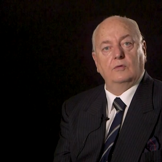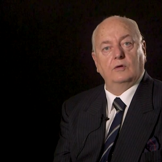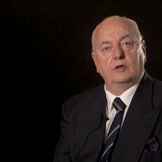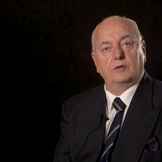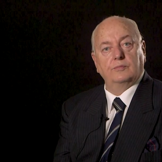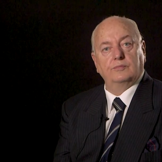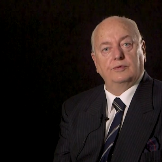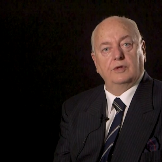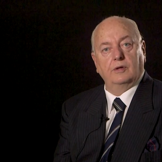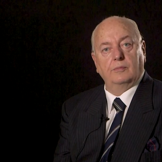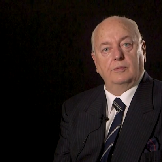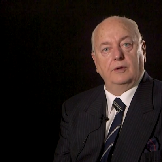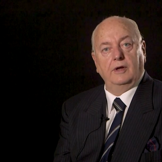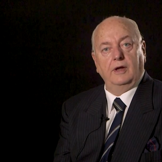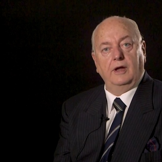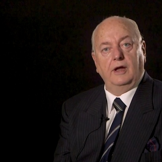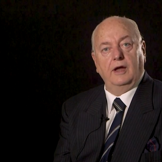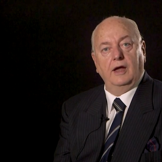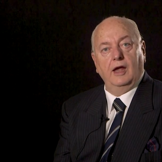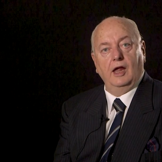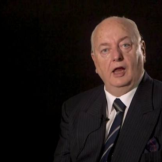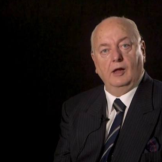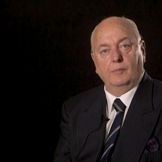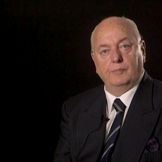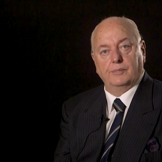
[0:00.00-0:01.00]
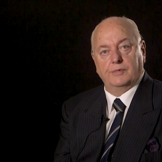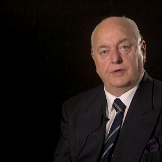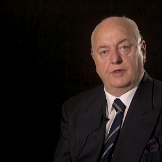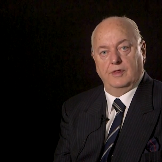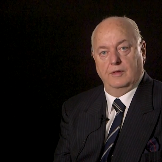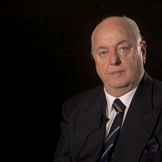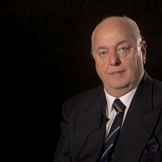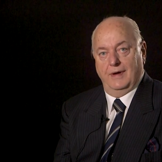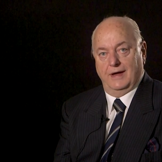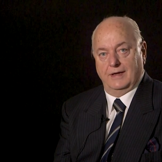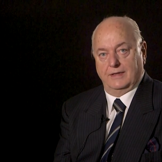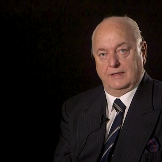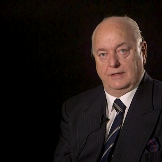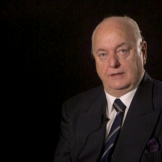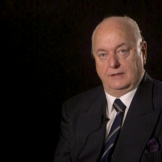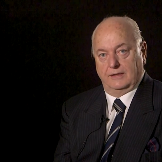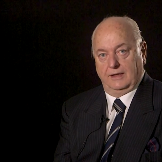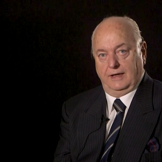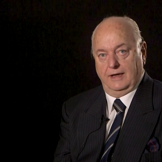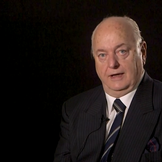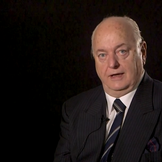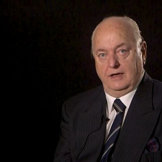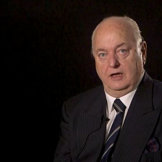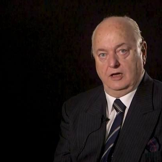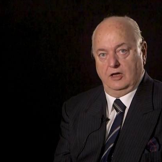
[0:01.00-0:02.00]
what probably helped the matter to
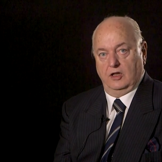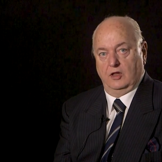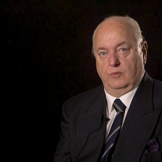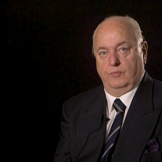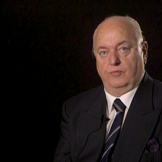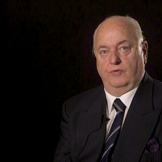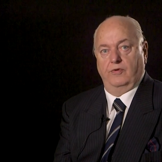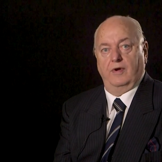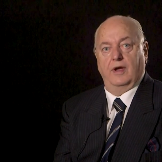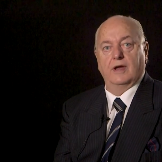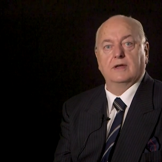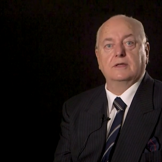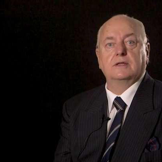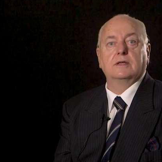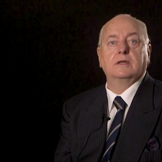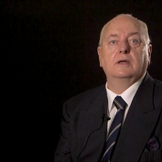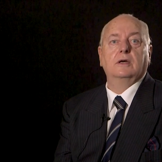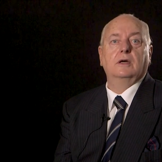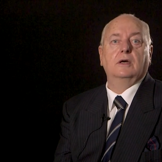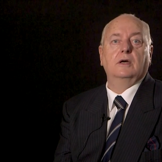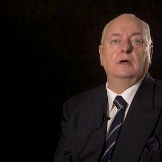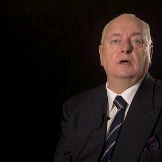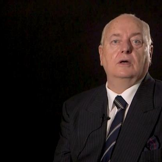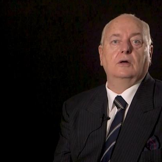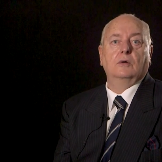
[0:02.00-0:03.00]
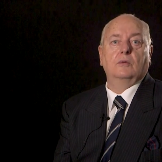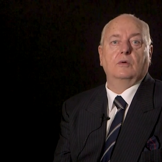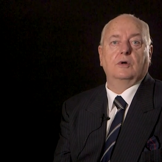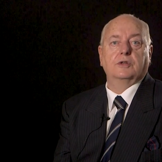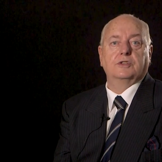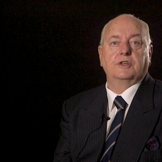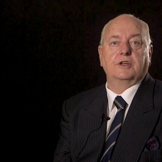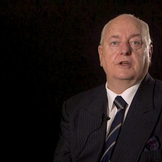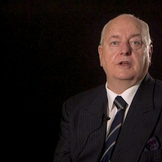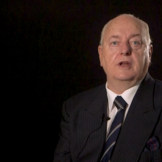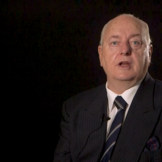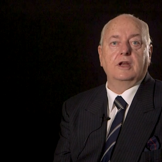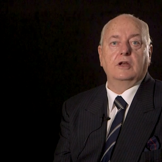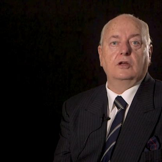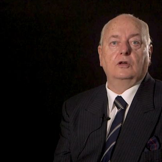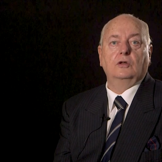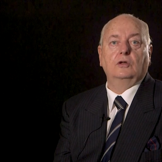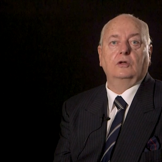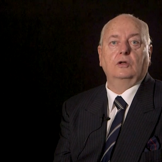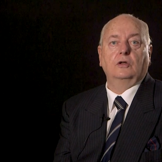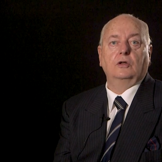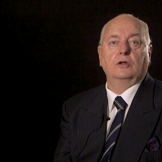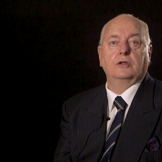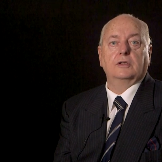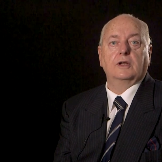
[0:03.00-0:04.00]
get into the press was that in
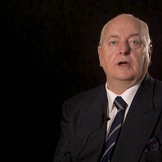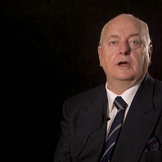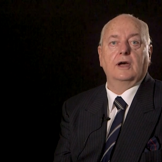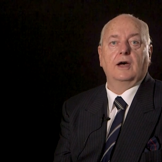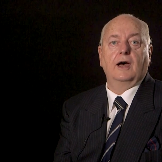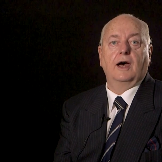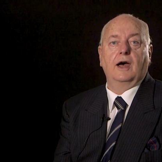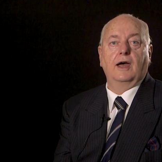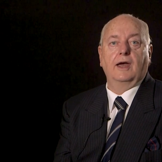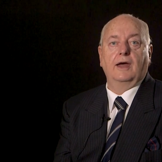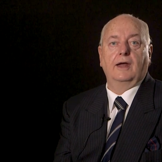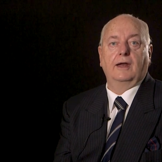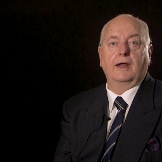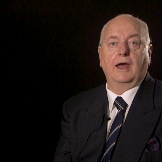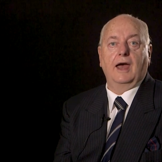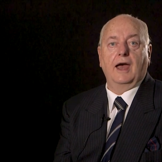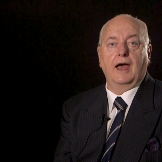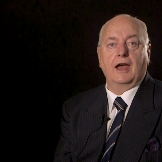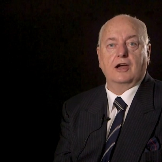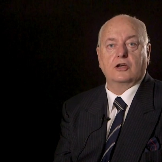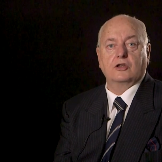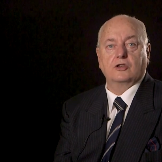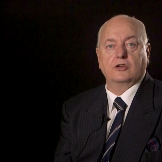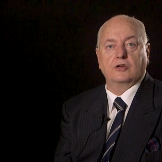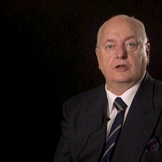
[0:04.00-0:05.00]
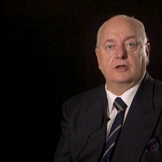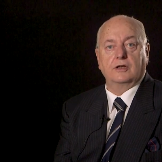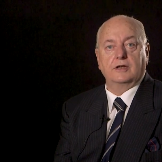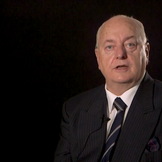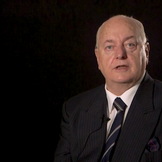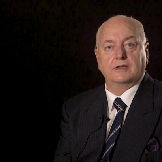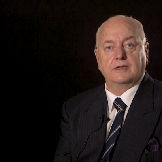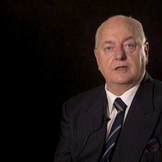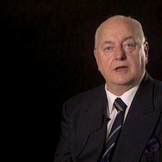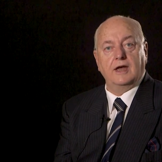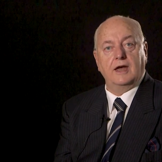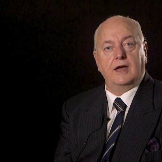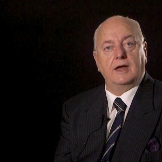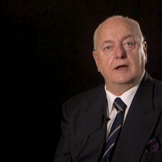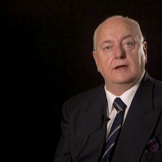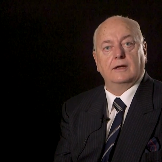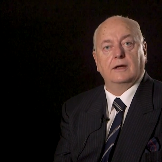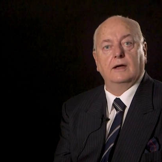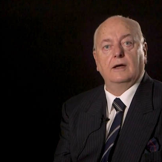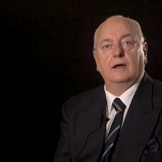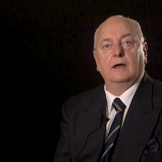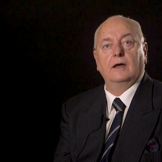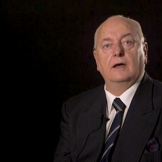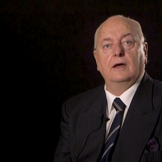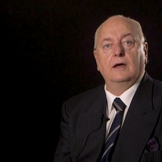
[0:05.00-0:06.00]
court I had actually said
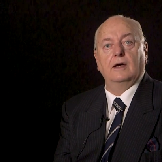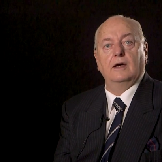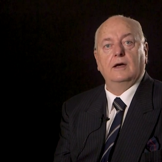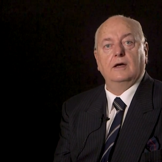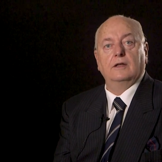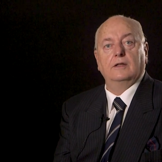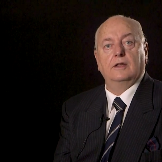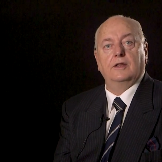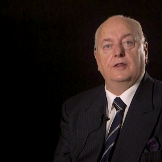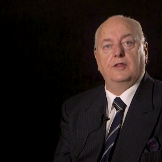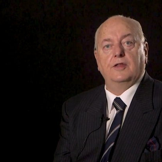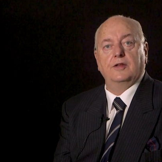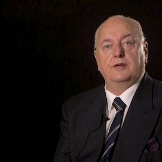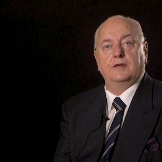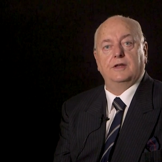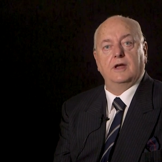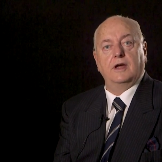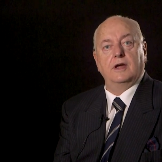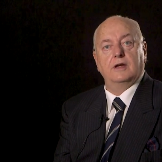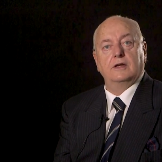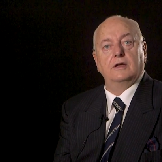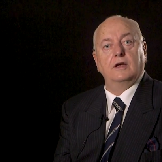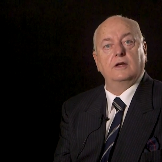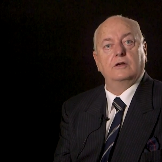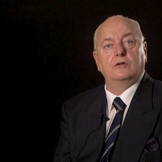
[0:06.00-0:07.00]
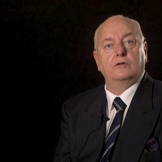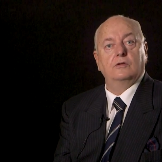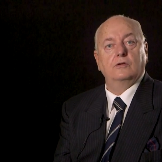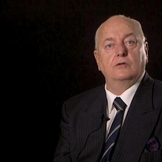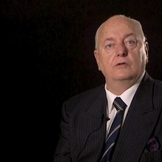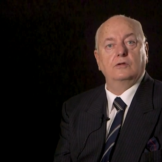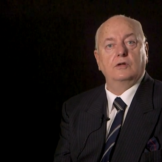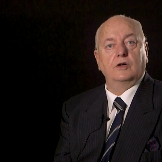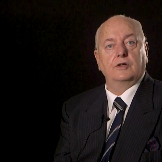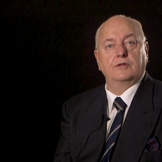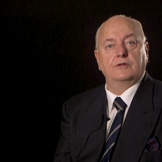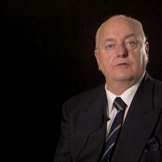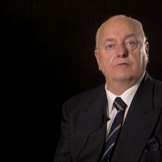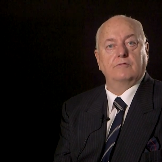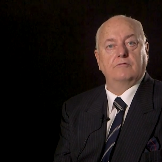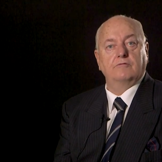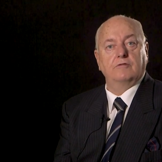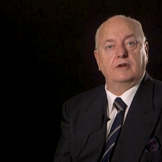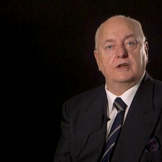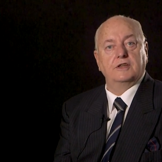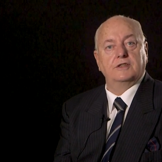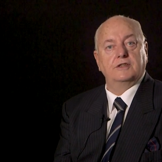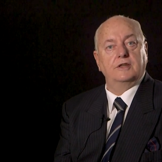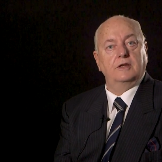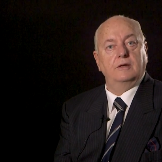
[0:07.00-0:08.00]
that the dead do not
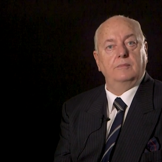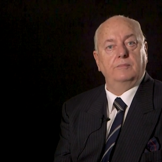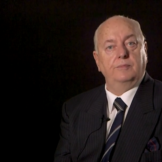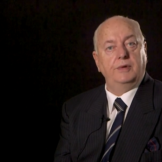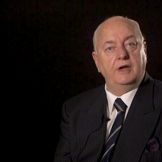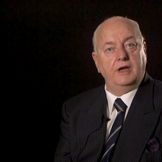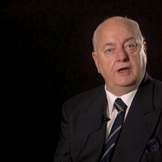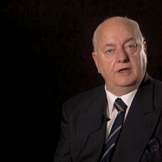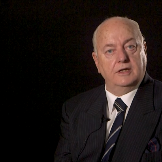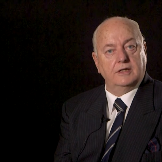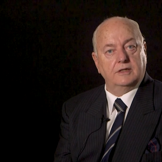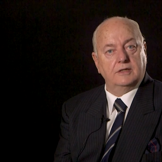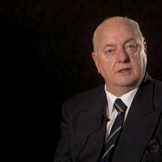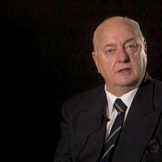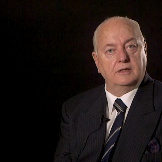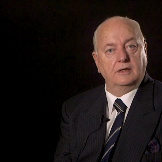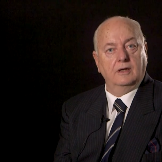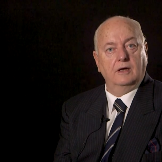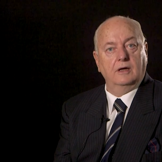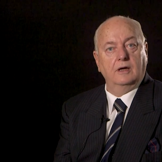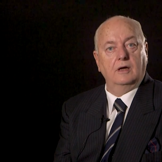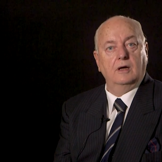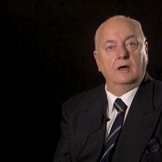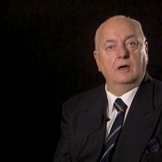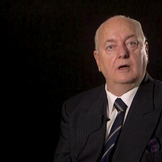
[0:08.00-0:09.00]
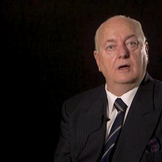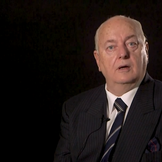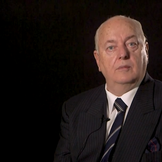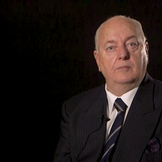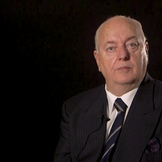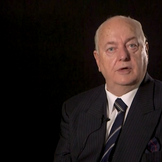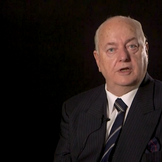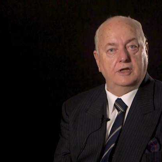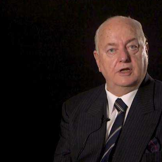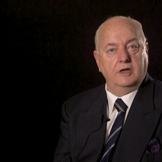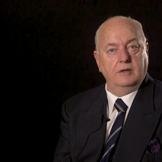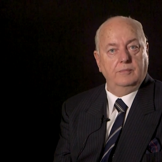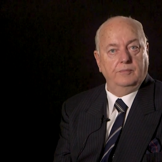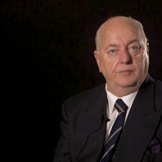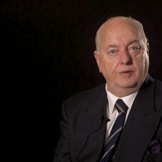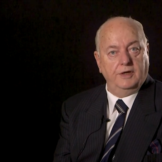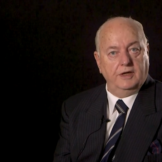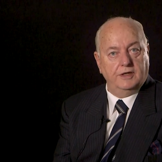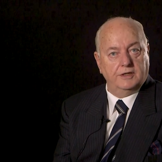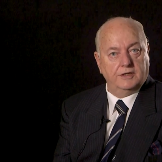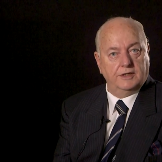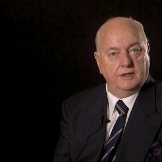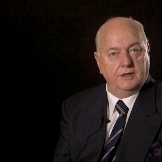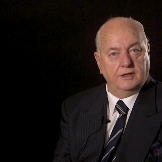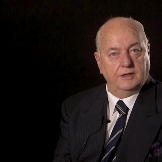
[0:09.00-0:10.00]
rest in peace, but in
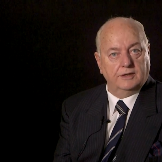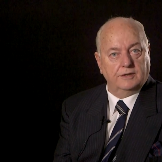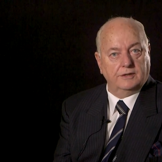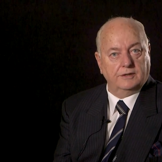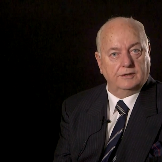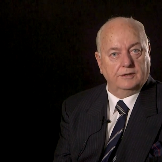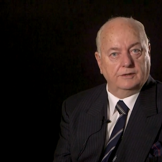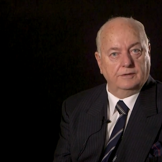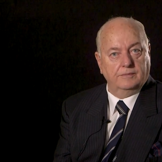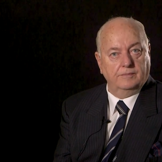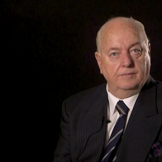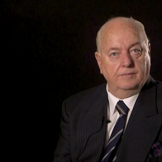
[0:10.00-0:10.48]
pieces.